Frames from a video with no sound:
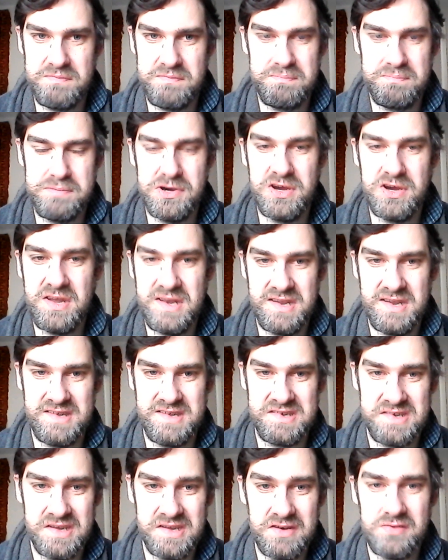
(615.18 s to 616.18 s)
putting his
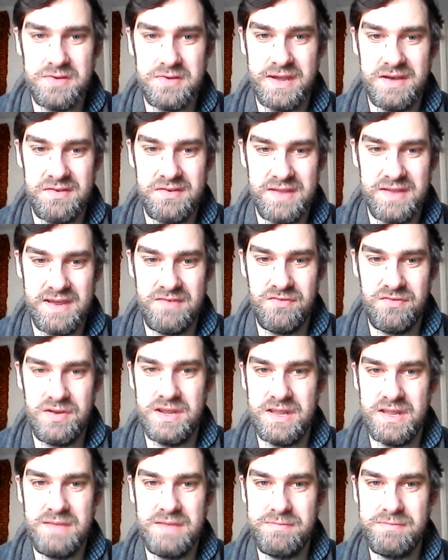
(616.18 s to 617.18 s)
soul out there,
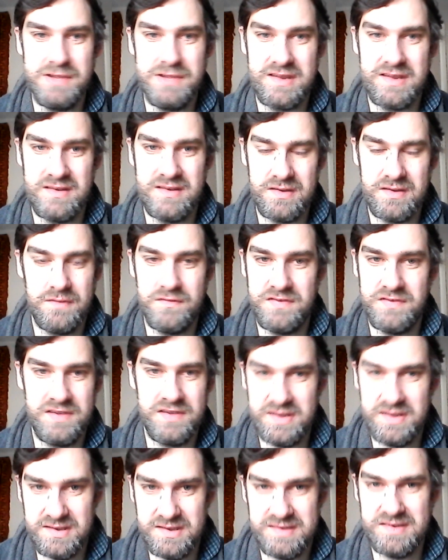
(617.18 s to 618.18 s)
really, because
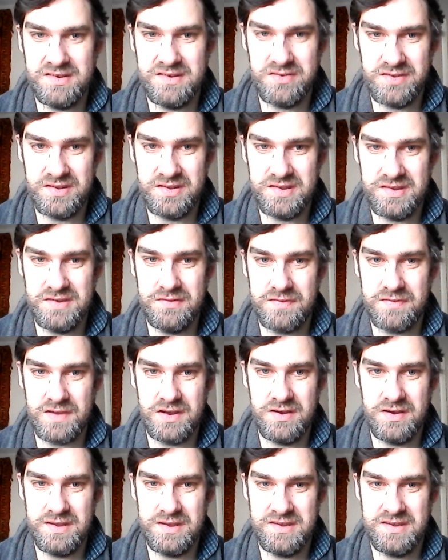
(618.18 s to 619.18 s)
obviously he's not the sort of
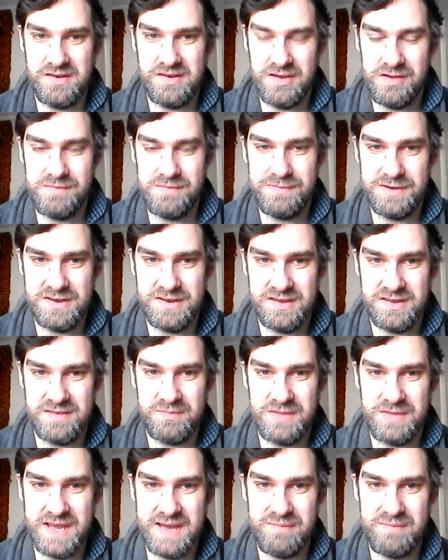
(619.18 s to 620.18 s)
guy to open
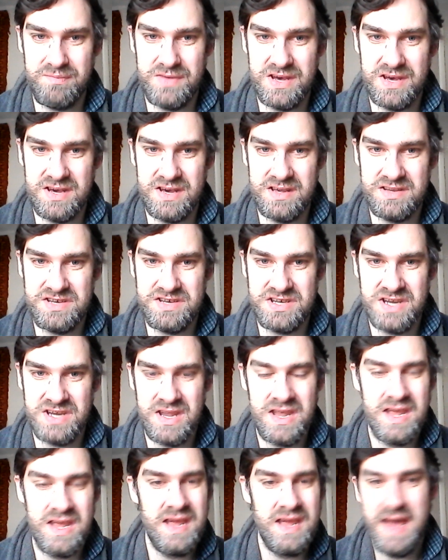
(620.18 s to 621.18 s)
up that much.
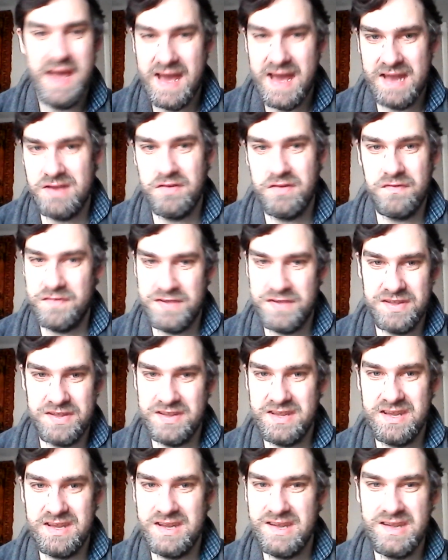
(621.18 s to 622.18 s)
And
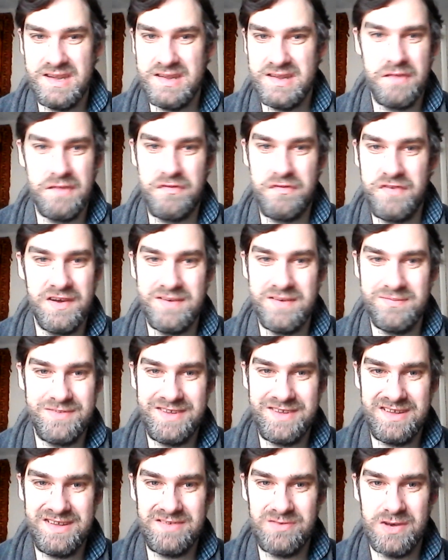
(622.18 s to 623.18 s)
obviously the films
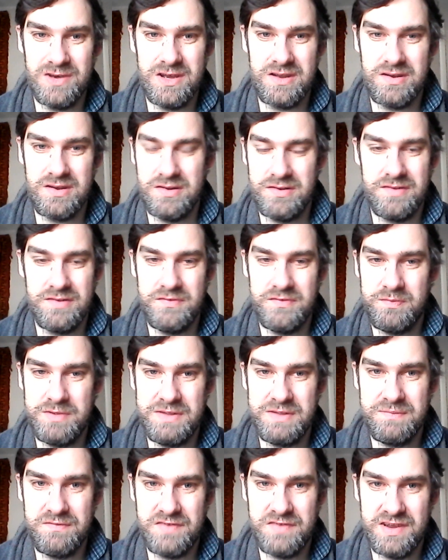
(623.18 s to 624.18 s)
he's worked on have
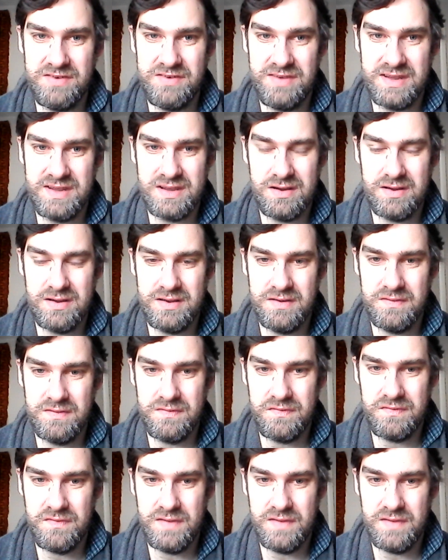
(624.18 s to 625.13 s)
been very kind of